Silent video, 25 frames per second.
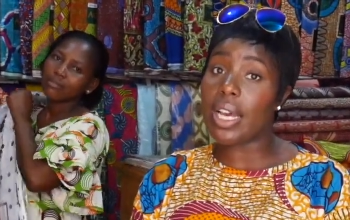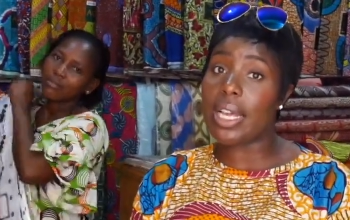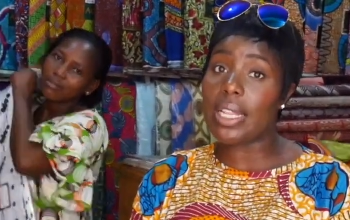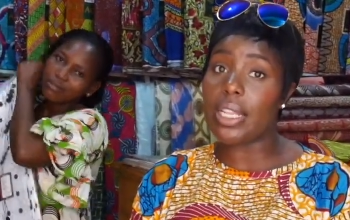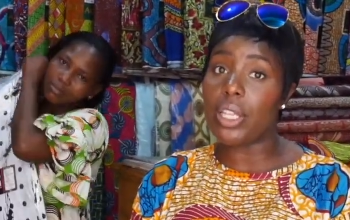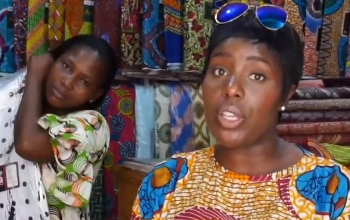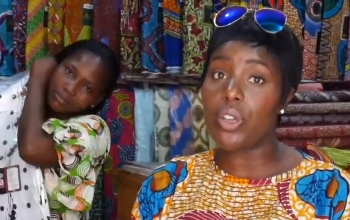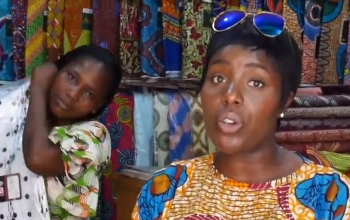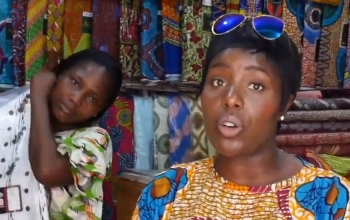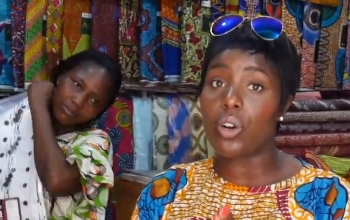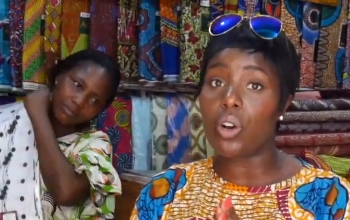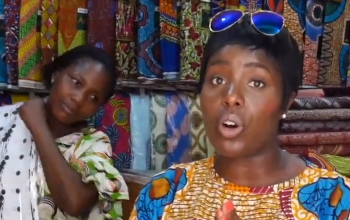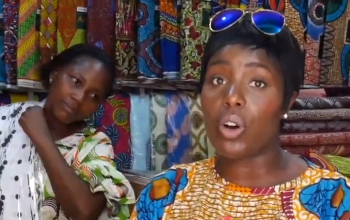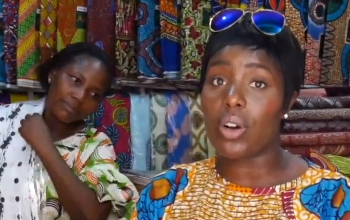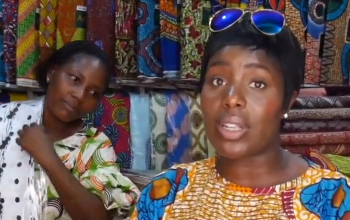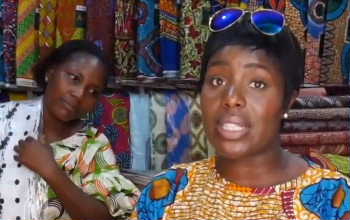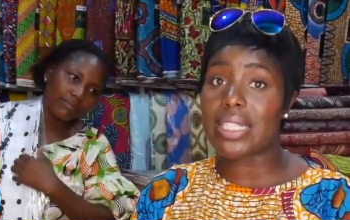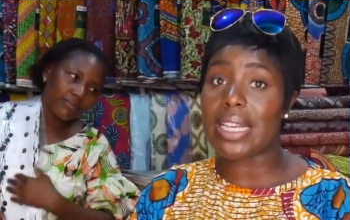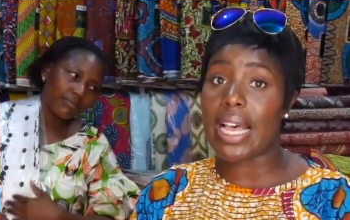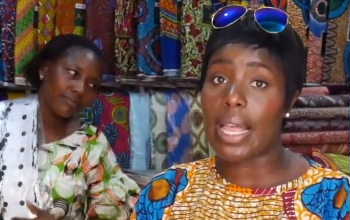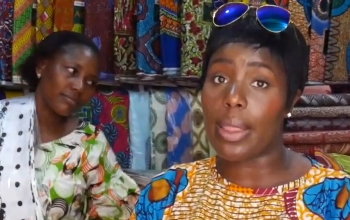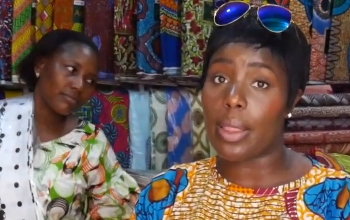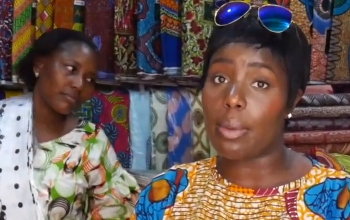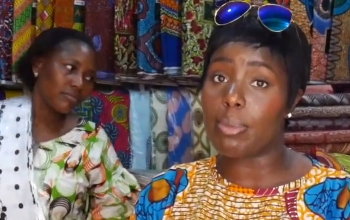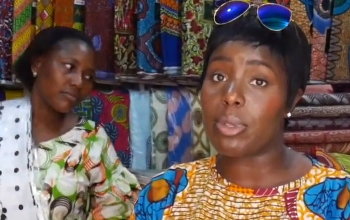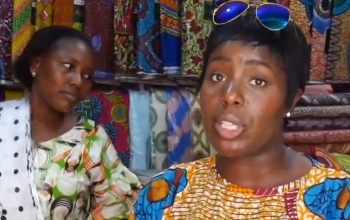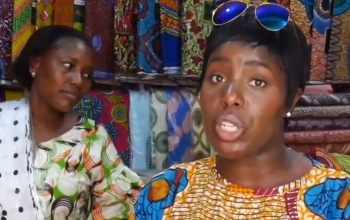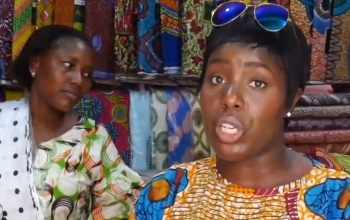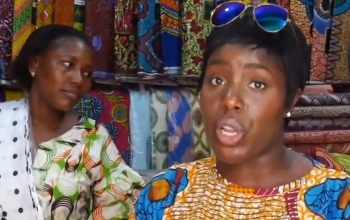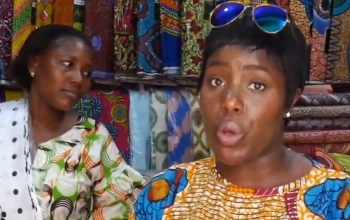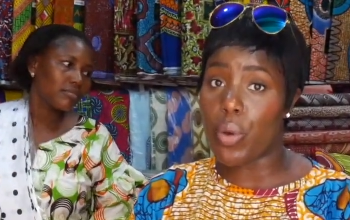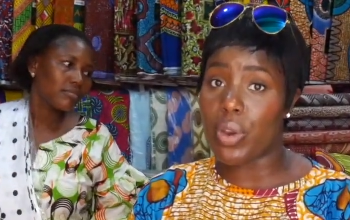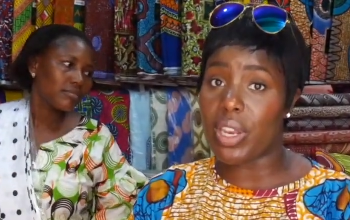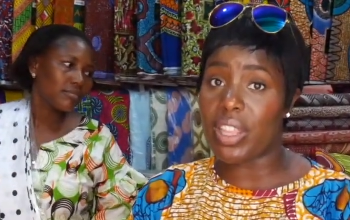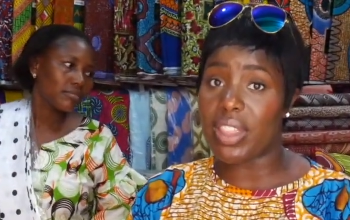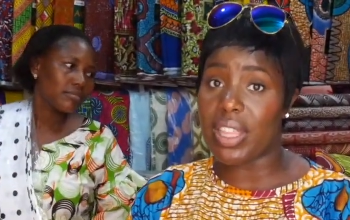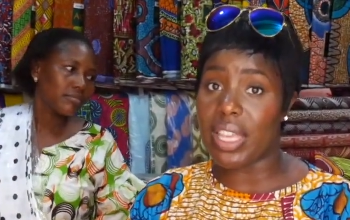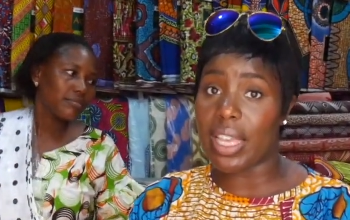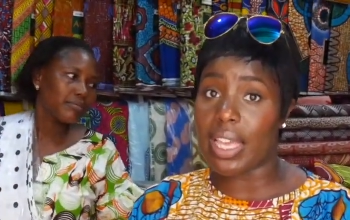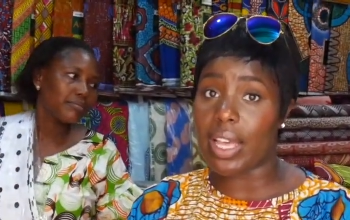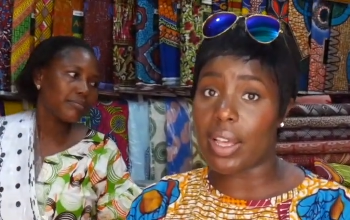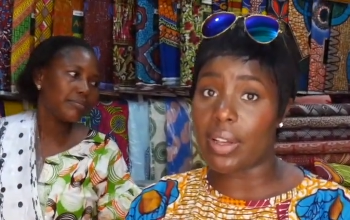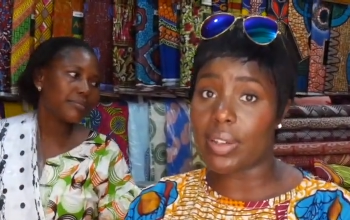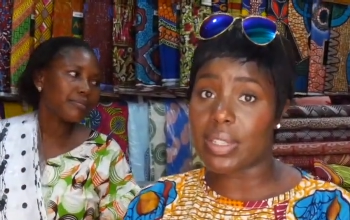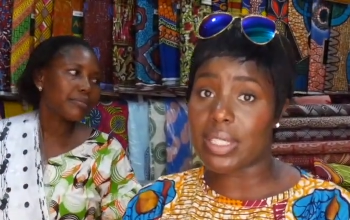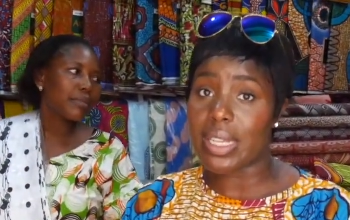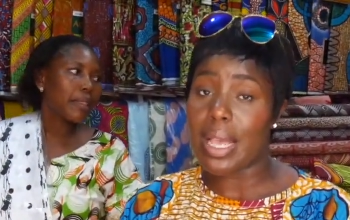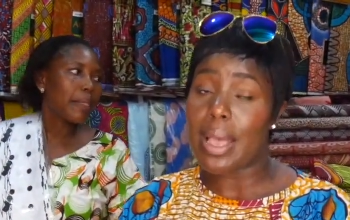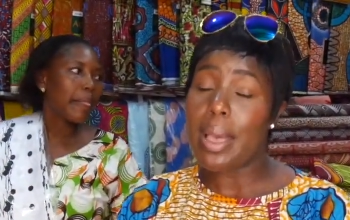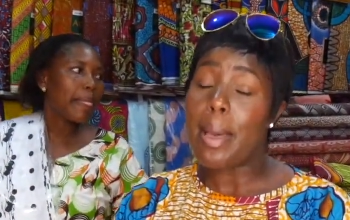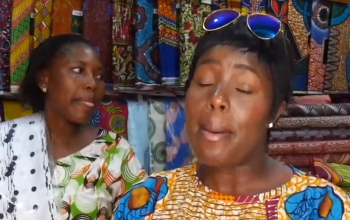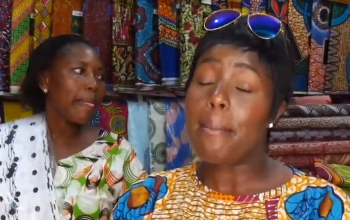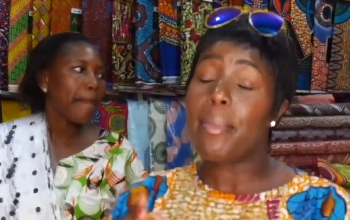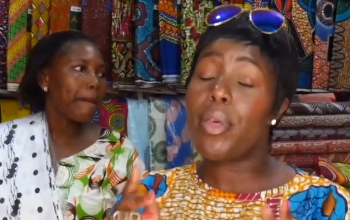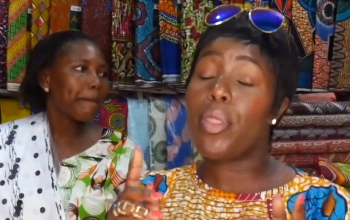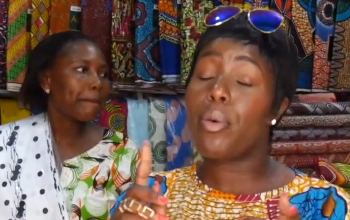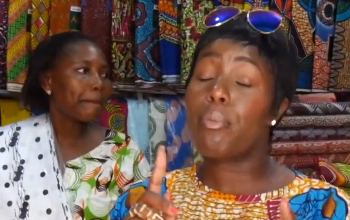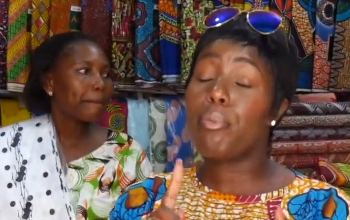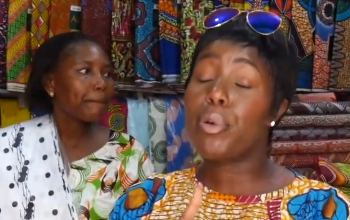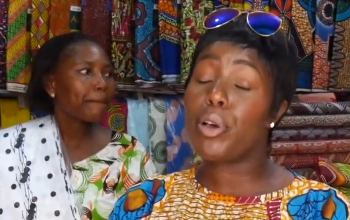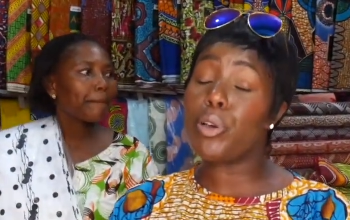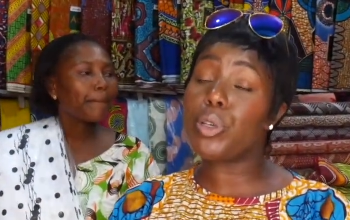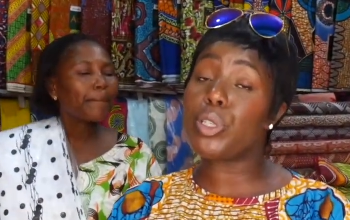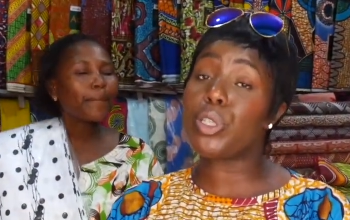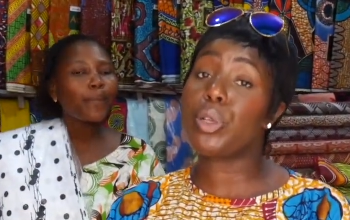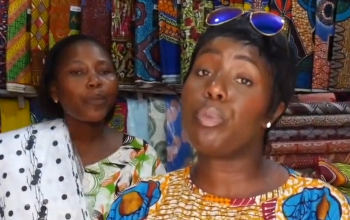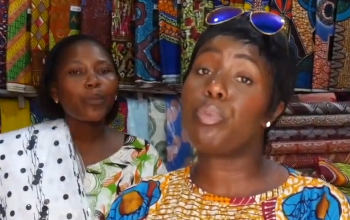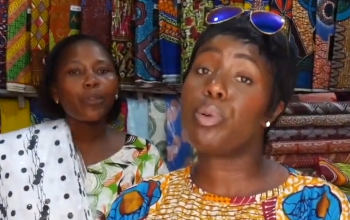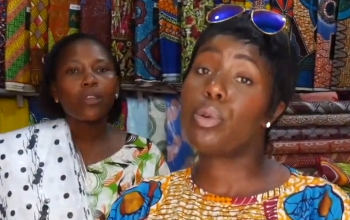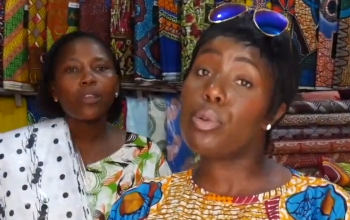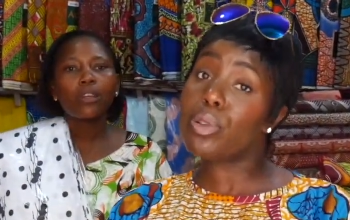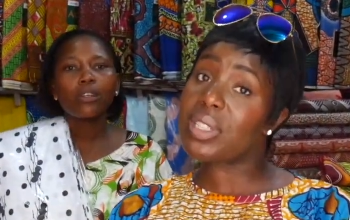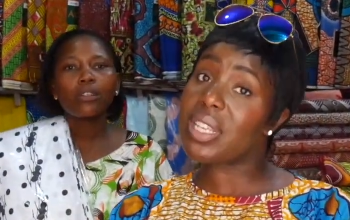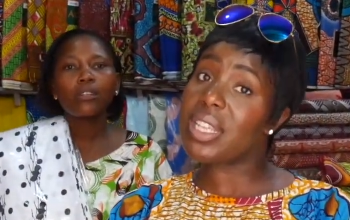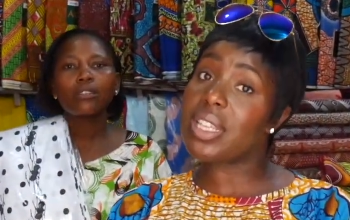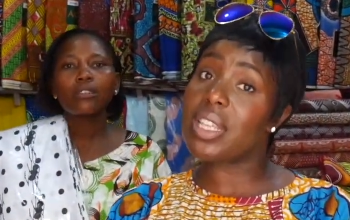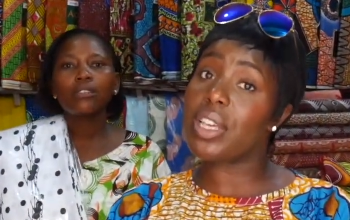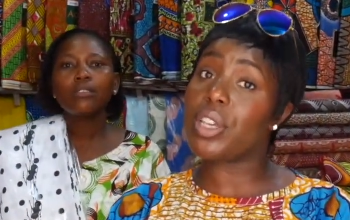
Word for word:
Speaker 1: line that you can contact them to know anything else. But the most important